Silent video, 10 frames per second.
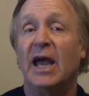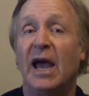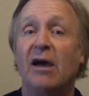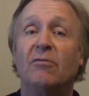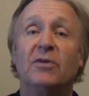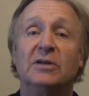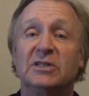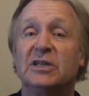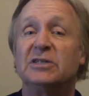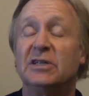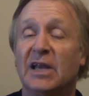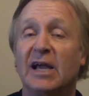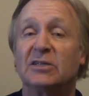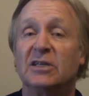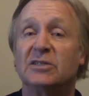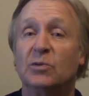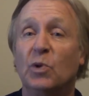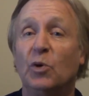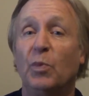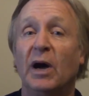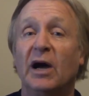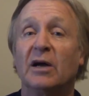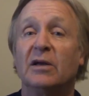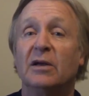have consistent access to willpower,